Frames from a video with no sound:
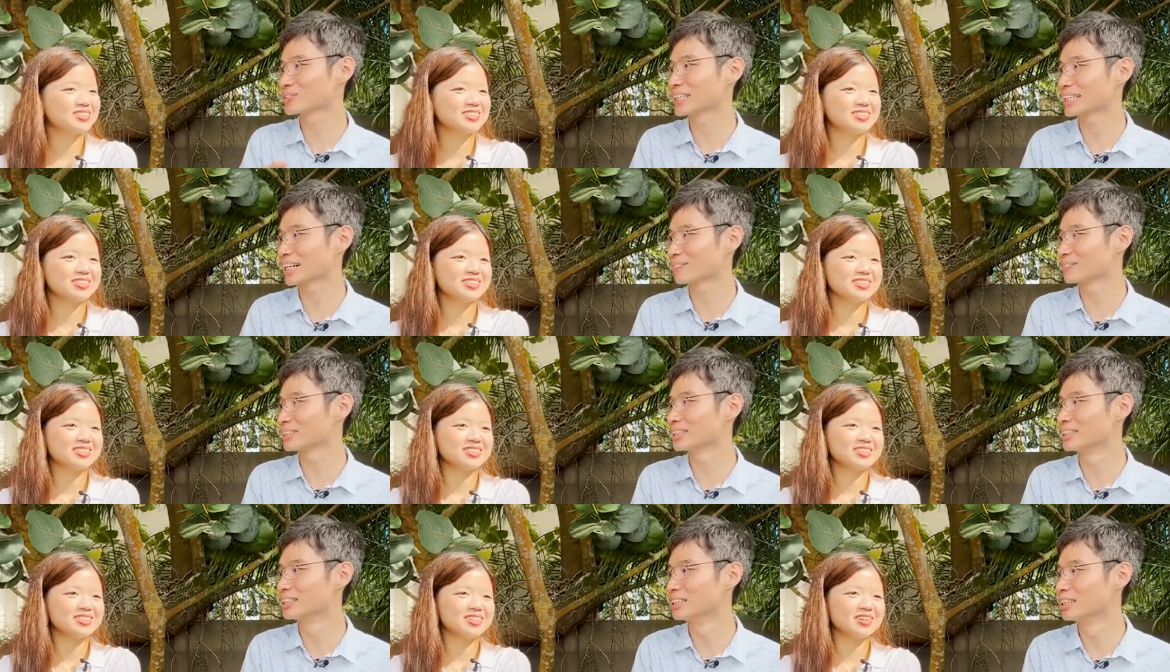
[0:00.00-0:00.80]
Speaker 1: that number?
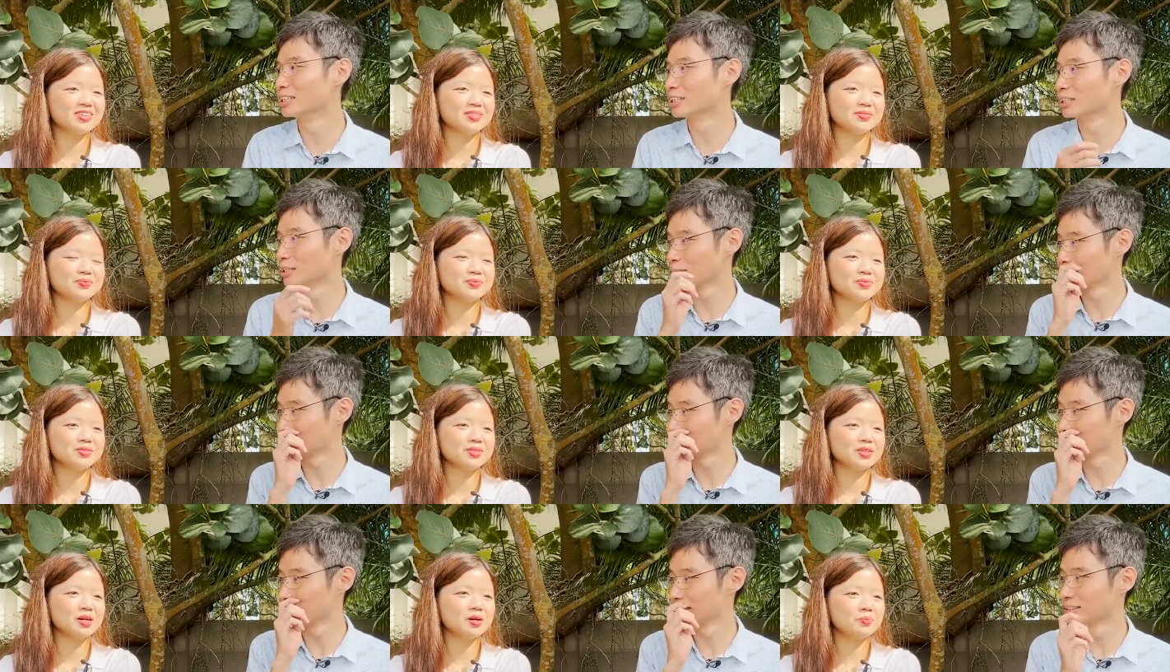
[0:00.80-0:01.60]
Speaker 2: Oh,
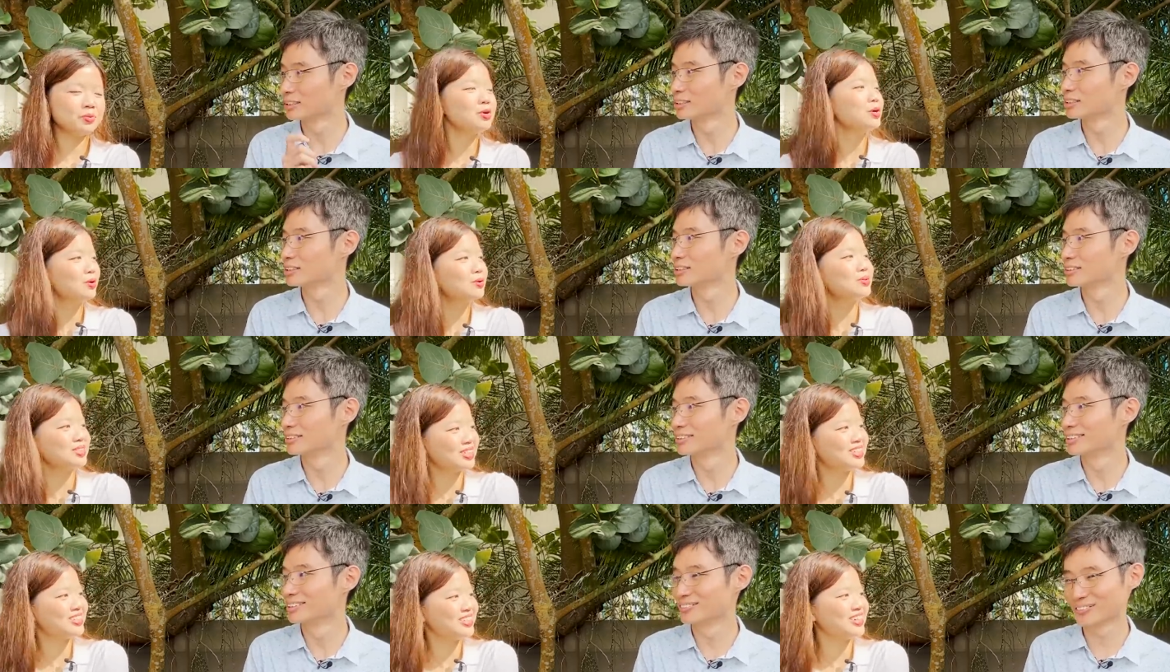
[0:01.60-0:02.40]
uh, pretty close.
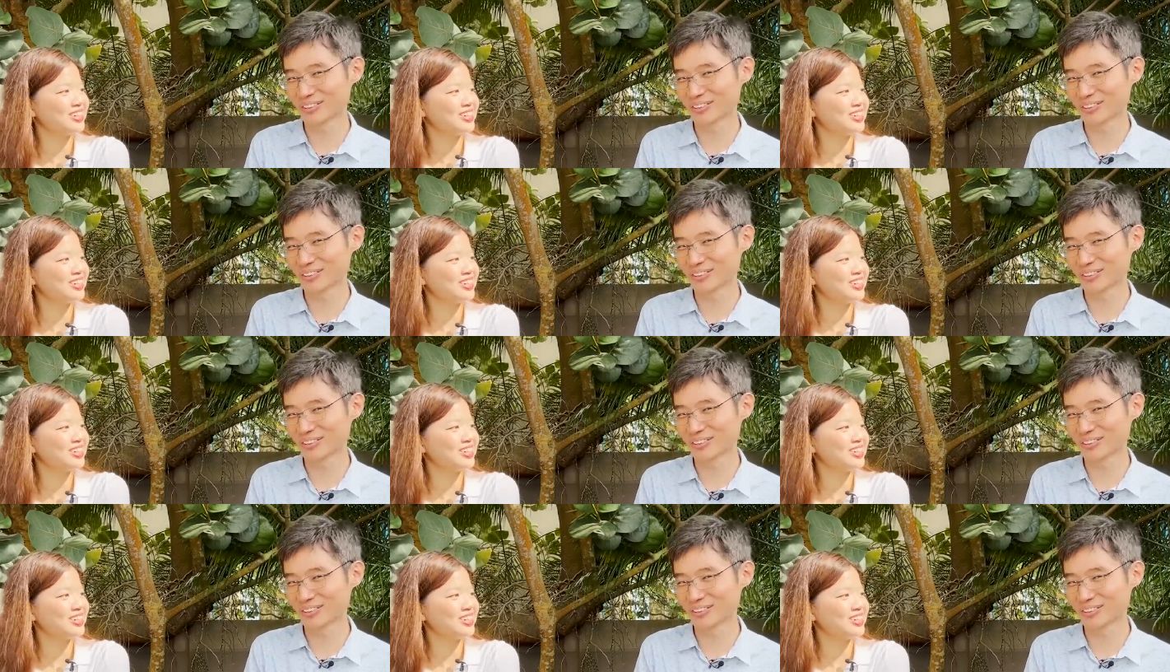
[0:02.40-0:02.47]
Uh, yeah.